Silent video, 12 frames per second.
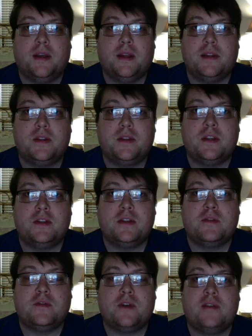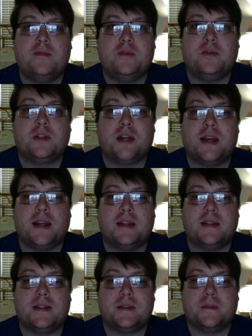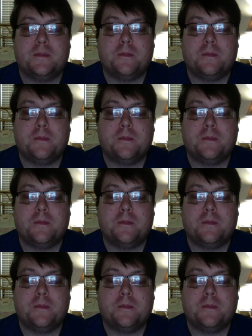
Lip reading: And so these are the five pure lights.